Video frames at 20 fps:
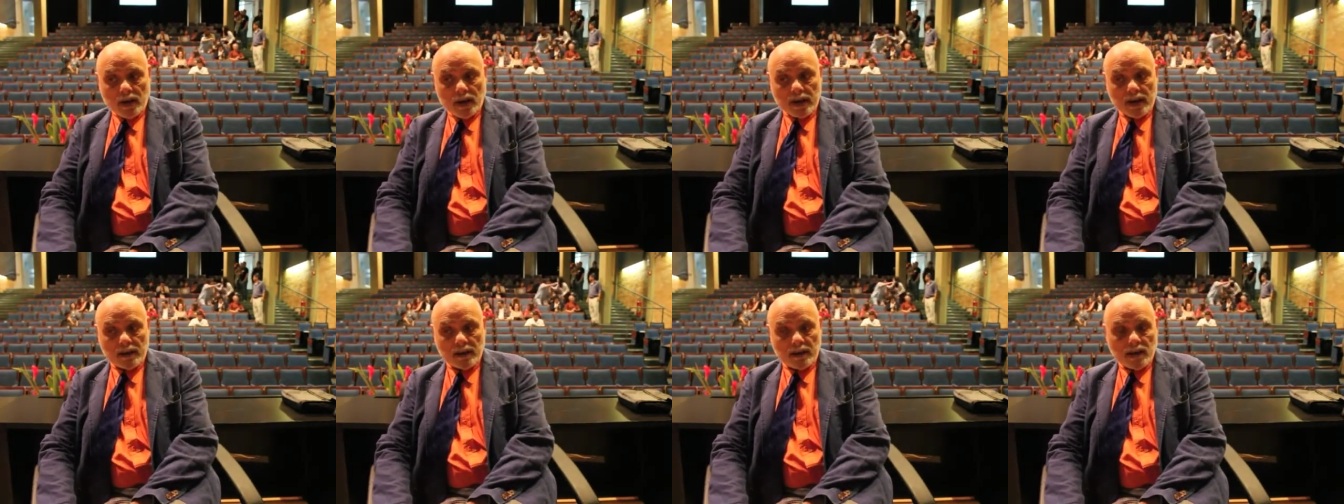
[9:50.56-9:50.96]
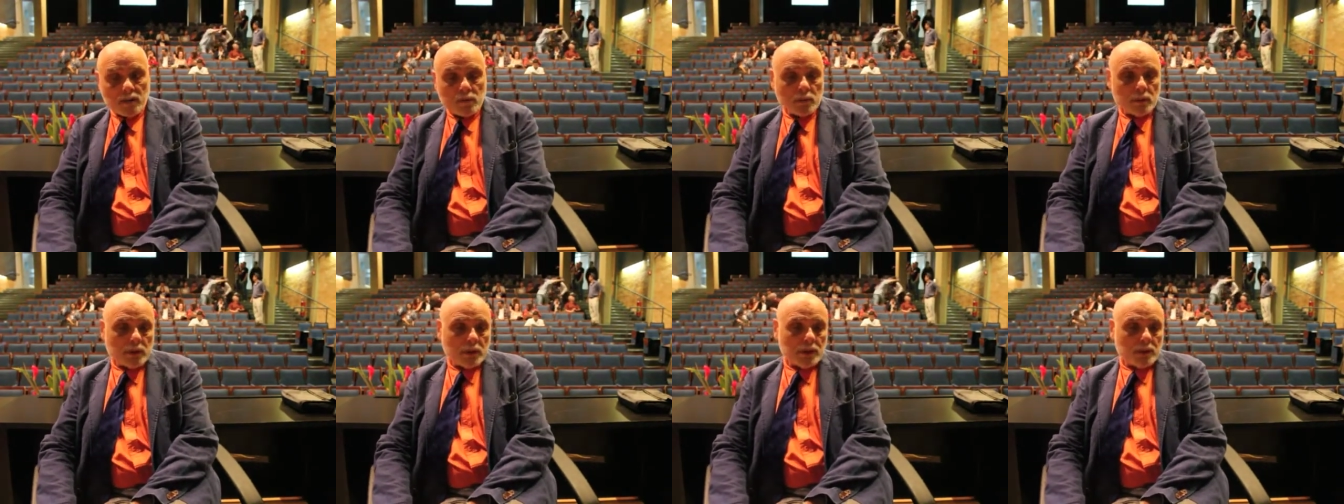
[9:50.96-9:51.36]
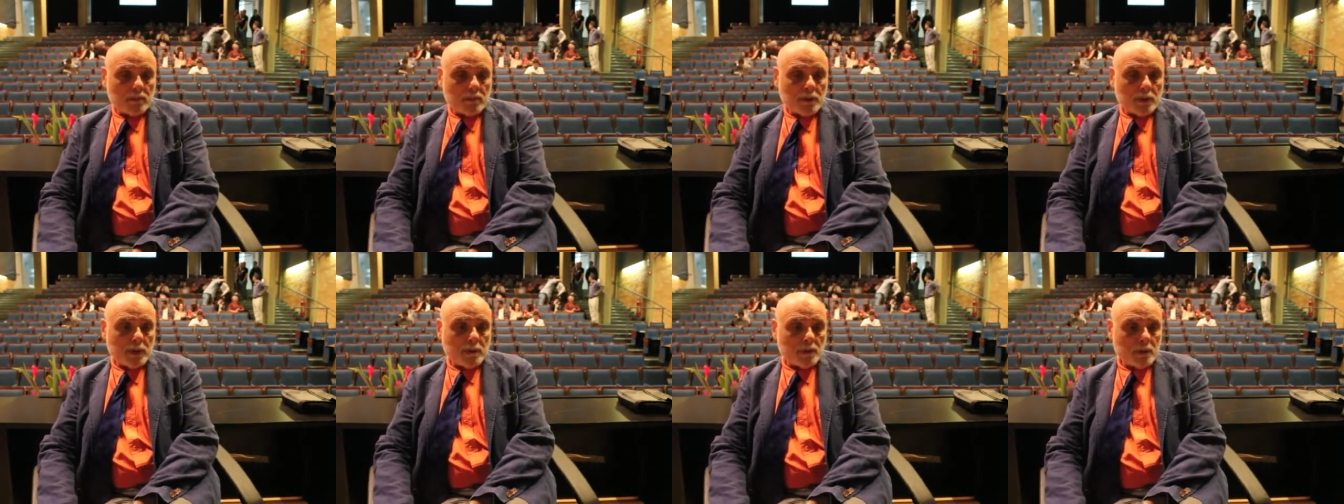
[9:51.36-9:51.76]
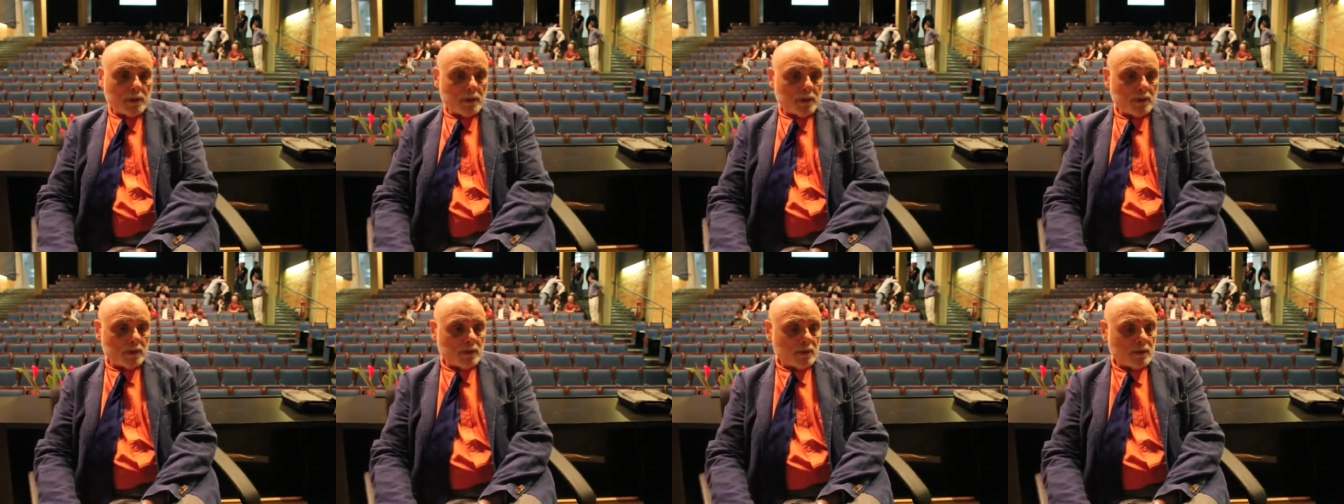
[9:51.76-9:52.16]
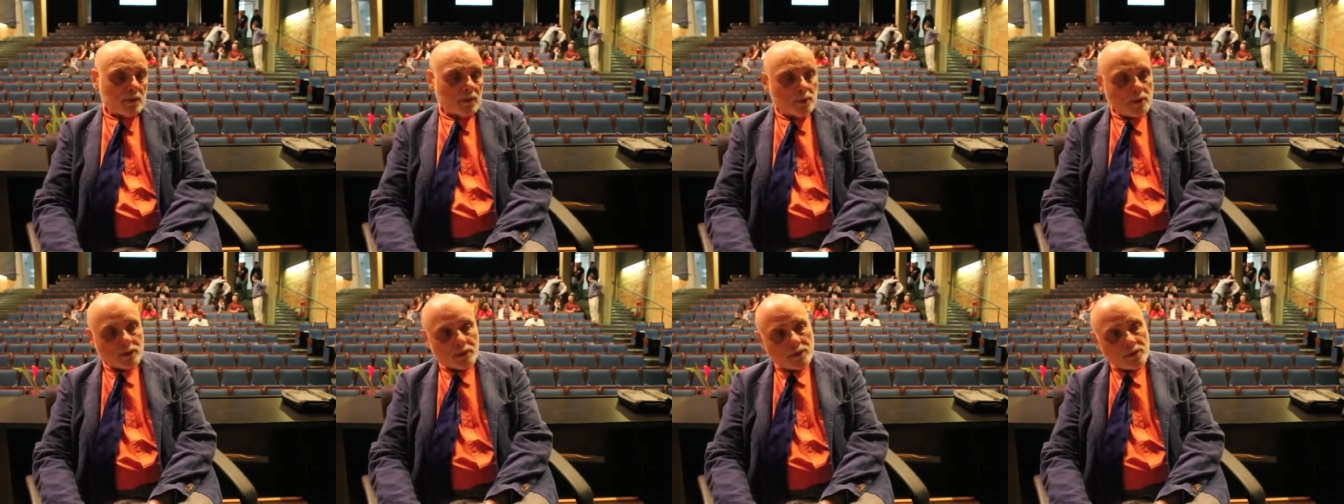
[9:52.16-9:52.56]
And that will lead people into
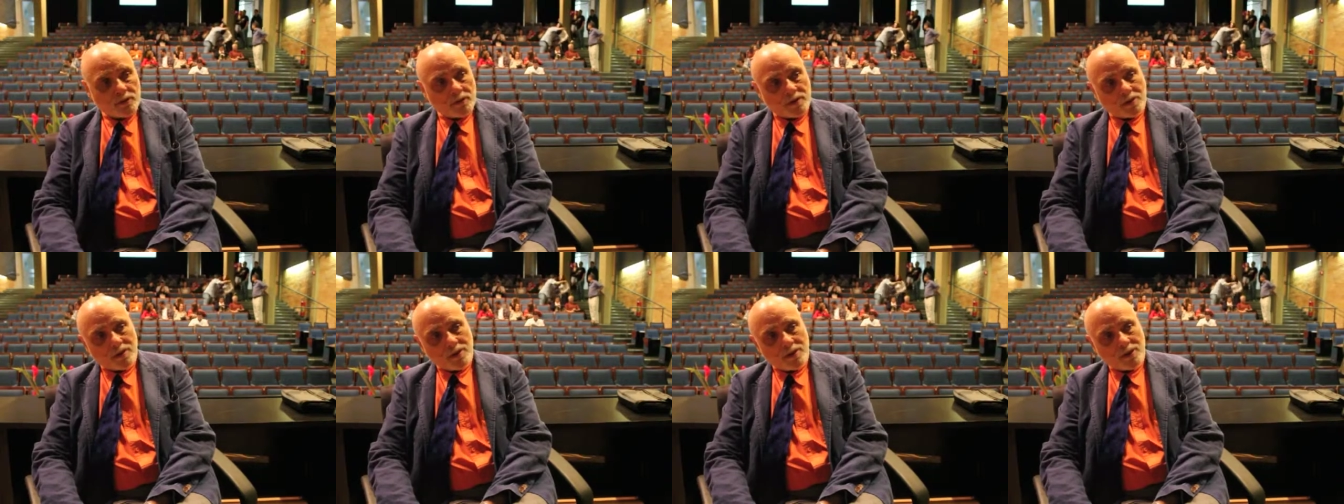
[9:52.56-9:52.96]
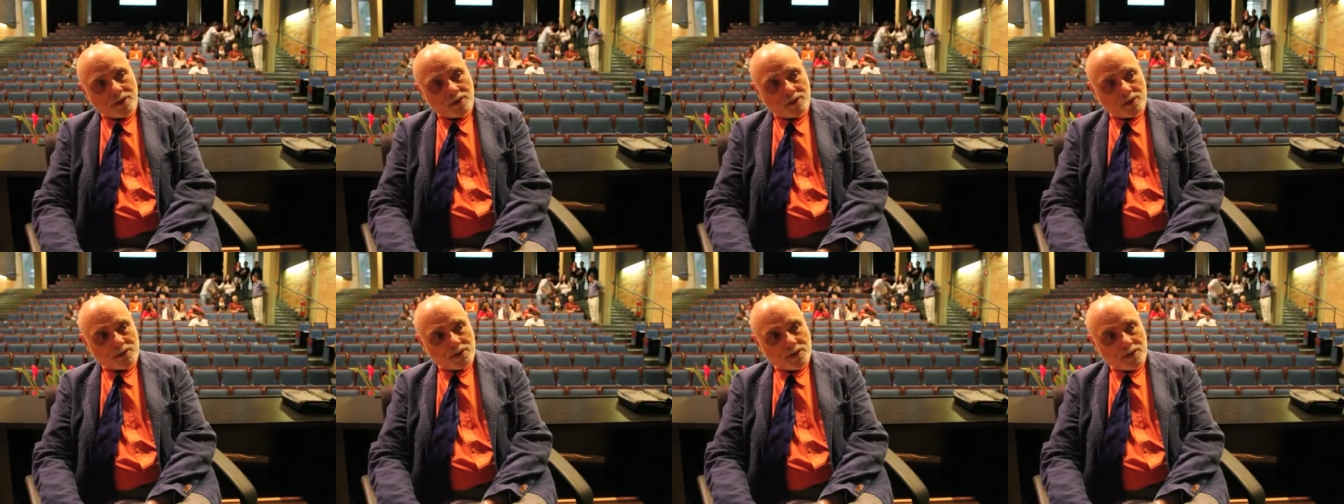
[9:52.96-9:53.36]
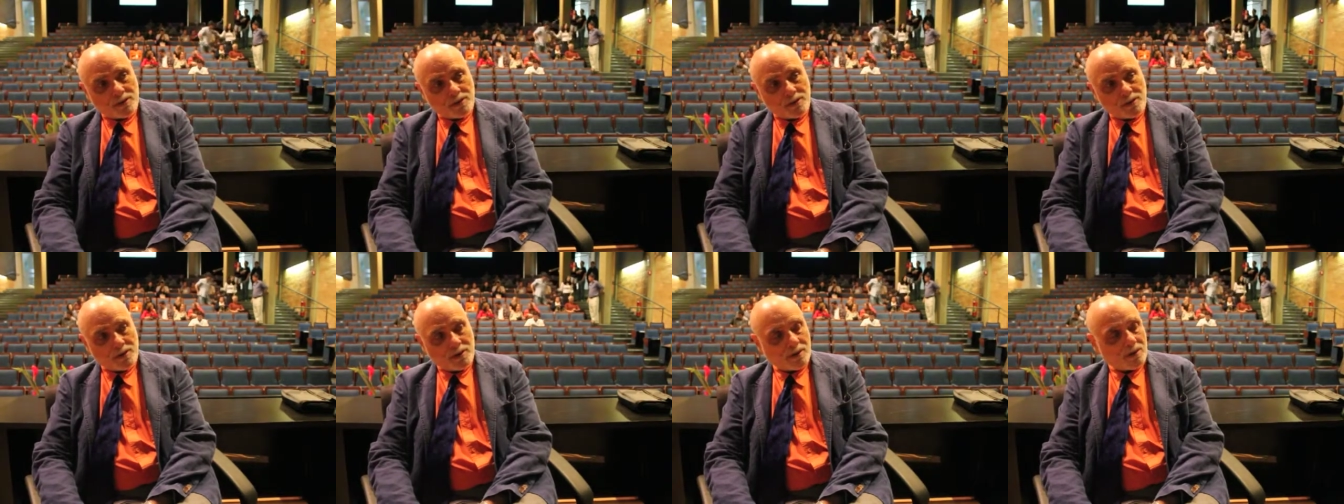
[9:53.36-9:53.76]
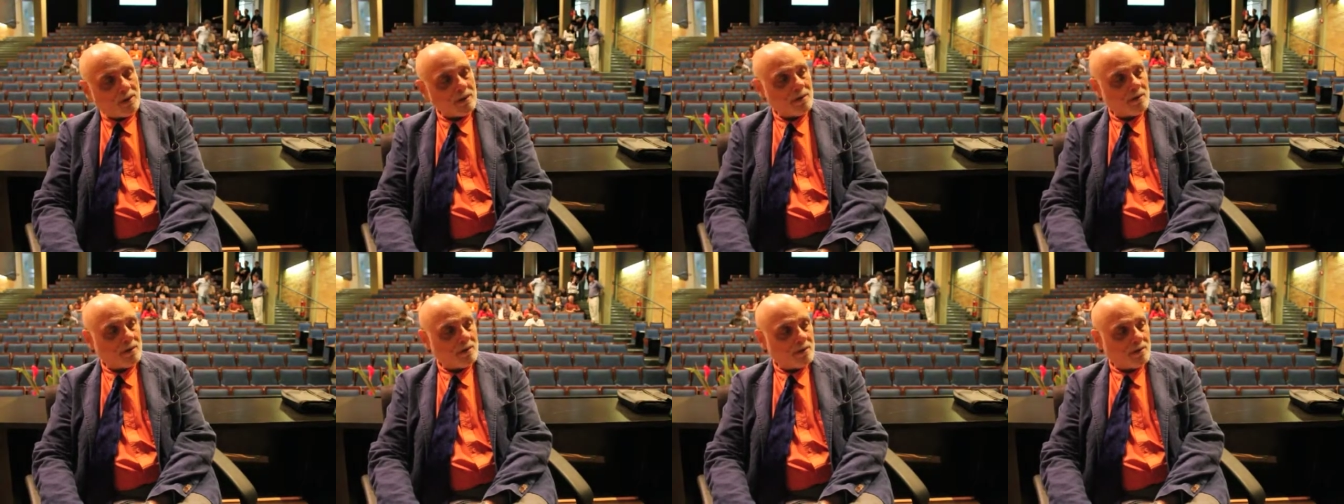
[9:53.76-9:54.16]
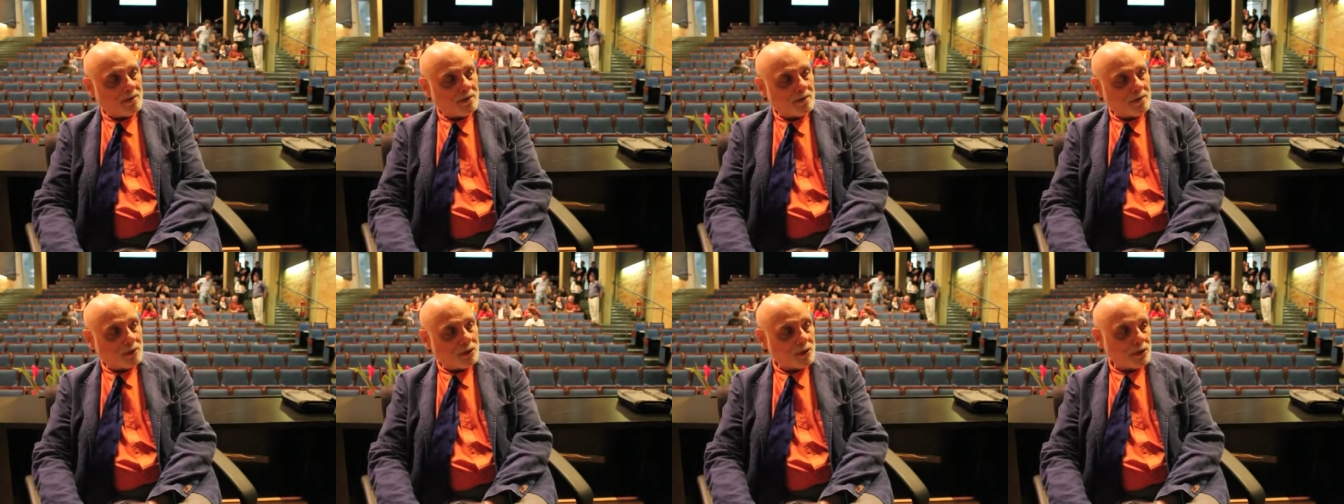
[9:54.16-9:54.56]
doing different things, and
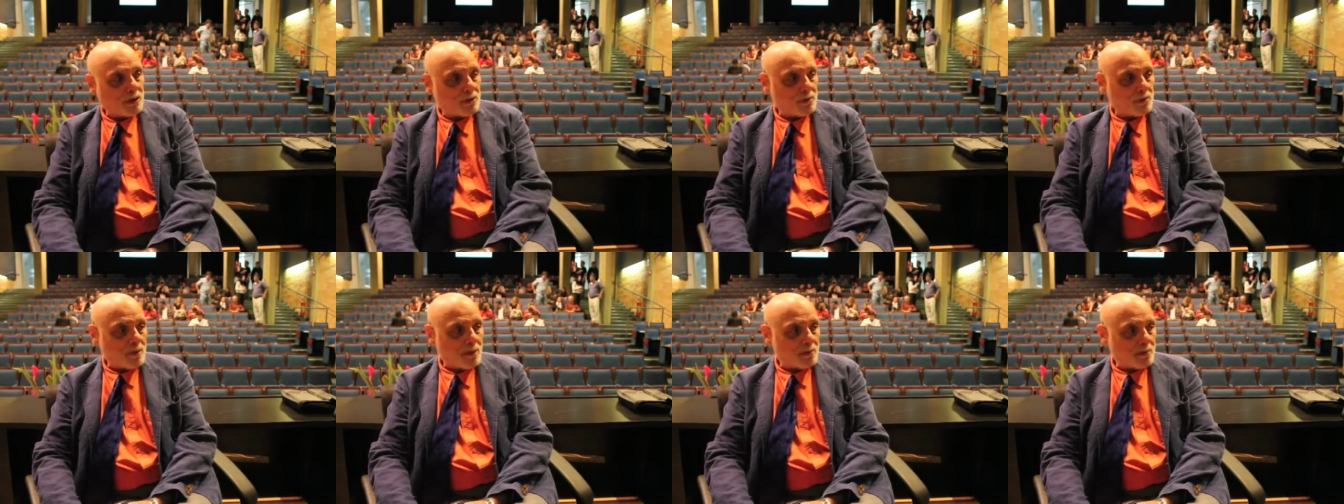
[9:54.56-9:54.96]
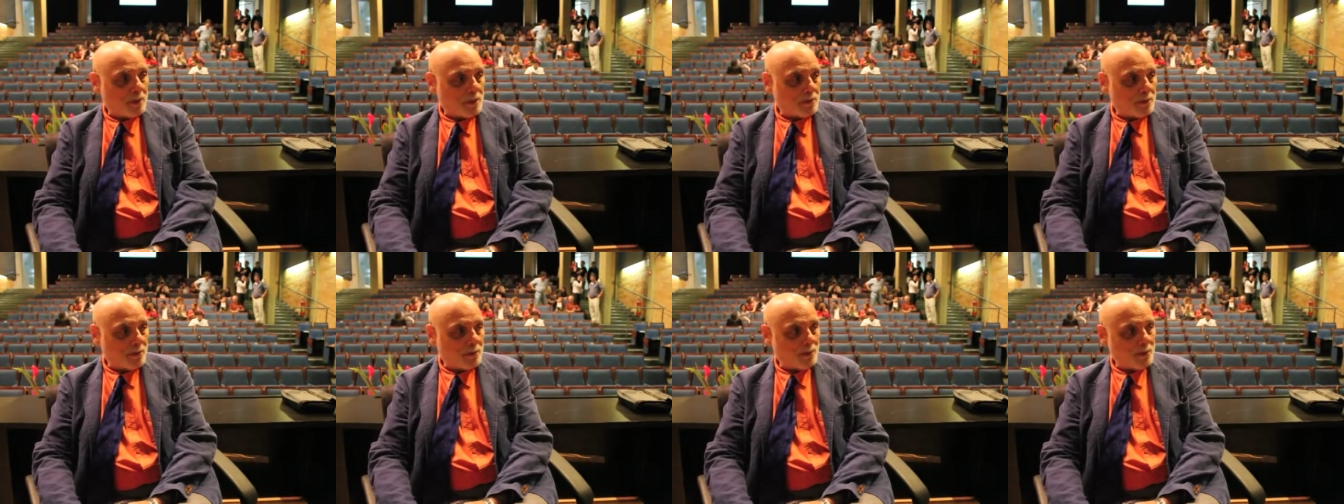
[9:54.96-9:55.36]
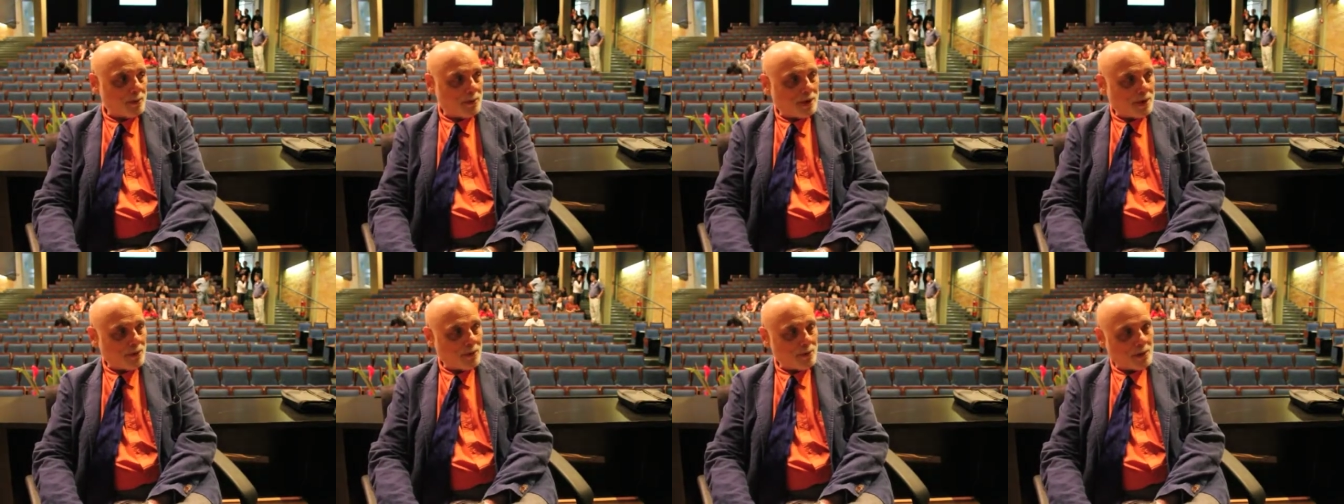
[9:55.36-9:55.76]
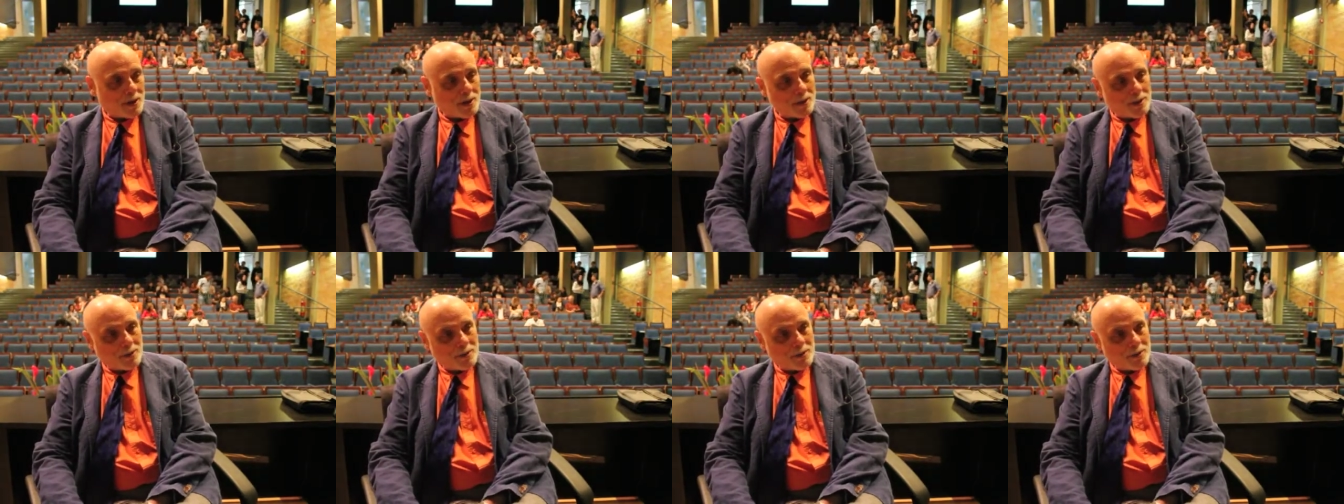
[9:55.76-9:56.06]
which is what people do anyway.